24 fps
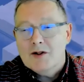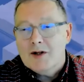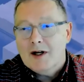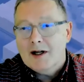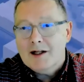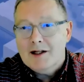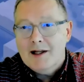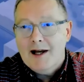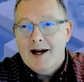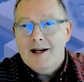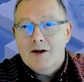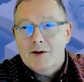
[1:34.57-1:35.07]
So a
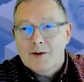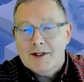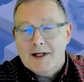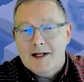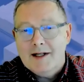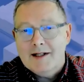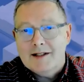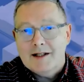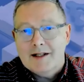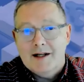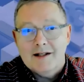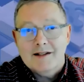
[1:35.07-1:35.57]
client will
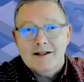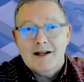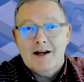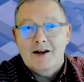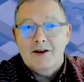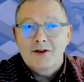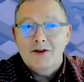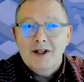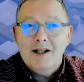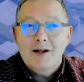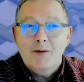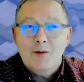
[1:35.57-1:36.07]
say to us, I
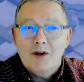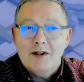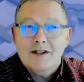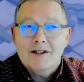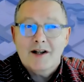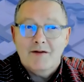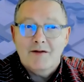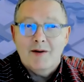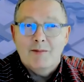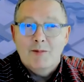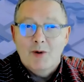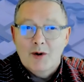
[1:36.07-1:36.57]
really want
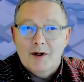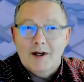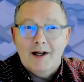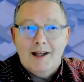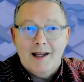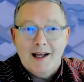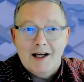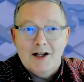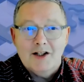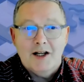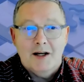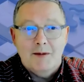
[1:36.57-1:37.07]
to have a more
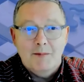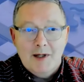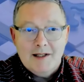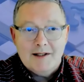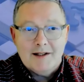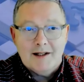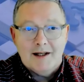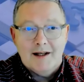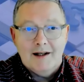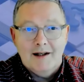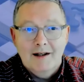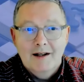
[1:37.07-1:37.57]
engaging
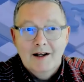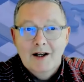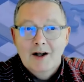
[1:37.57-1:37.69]
meeting.